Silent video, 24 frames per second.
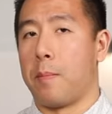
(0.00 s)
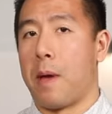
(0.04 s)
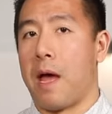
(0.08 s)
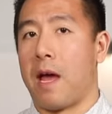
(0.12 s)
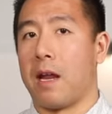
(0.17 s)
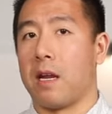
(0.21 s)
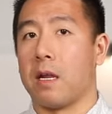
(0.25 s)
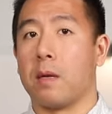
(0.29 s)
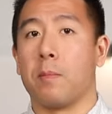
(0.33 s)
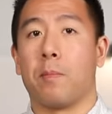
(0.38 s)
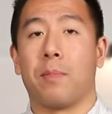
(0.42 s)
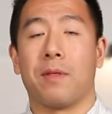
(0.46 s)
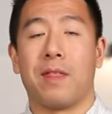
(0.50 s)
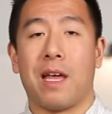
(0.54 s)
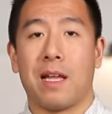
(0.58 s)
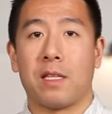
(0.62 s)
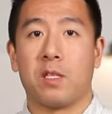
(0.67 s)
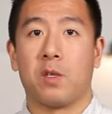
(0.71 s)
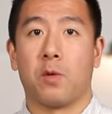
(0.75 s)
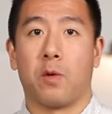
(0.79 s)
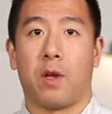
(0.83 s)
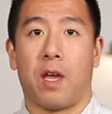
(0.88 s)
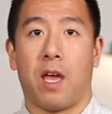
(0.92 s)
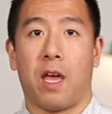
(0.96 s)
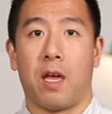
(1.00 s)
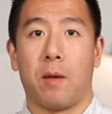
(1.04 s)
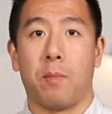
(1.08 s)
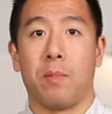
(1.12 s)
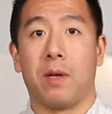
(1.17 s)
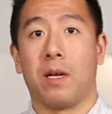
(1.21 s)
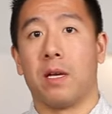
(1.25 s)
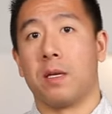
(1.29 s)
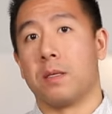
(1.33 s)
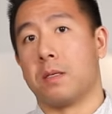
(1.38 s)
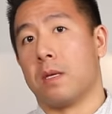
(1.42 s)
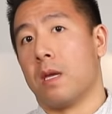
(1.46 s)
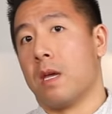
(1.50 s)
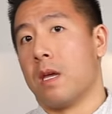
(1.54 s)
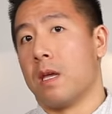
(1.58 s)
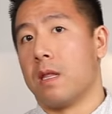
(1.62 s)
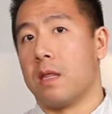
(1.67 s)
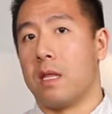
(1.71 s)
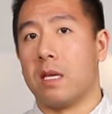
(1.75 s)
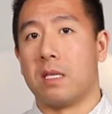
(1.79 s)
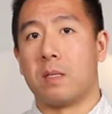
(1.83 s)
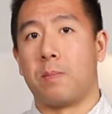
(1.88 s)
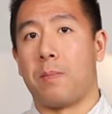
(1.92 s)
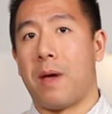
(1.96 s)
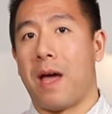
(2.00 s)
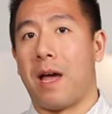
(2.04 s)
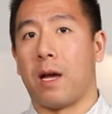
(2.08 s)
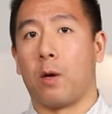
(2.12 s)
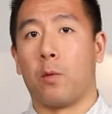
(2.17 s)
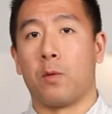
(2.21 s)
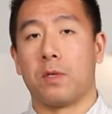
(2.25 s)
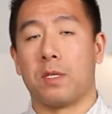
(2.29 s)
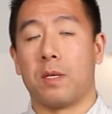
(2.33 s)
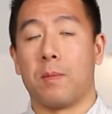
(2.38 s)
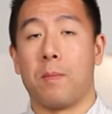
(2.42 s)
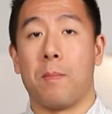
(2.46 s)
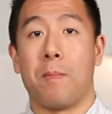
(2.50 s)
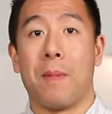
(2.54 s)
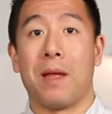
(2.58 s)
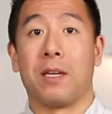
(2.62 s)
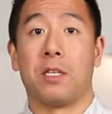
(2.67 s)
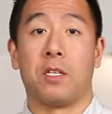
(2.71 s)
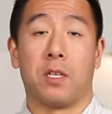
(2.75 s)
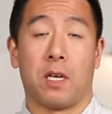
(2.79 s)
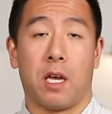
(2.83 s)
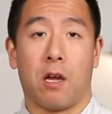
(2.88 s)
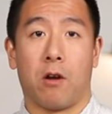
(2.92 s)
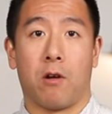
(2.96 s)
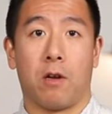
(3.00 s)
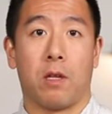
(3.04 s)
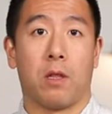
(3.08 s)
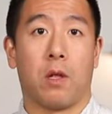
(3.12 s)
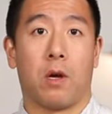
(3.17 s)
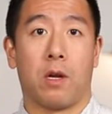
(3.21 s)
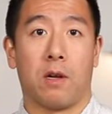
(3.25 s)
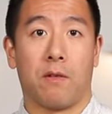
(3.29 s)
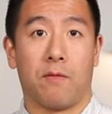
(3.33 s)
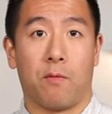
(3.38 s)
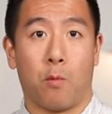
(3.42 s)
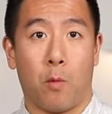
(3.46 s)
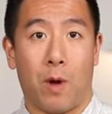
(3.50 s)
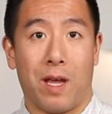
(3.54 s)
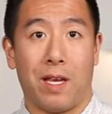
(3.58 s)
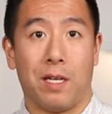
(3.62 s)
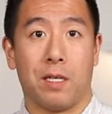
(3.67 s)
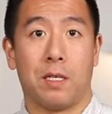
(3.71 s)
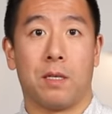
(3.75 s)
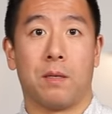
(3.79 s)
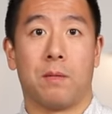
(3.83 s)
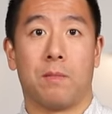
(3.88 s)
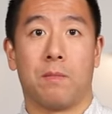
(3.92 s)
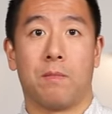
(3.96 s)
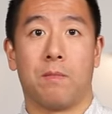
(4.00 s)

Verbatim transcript: padded, but that's okay because this bag wasn't meant to carry a lot of weight.